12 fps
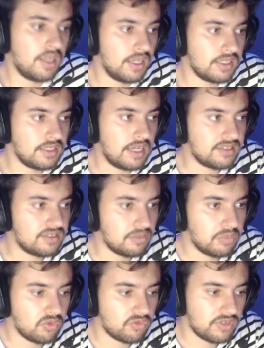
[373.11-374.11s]
Nice
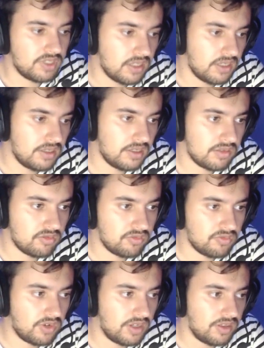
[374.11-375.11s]
simple read
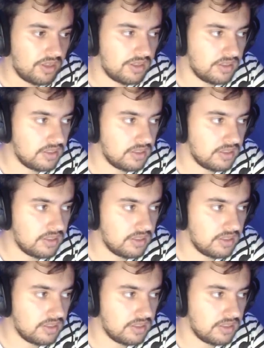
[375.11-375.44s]
right there.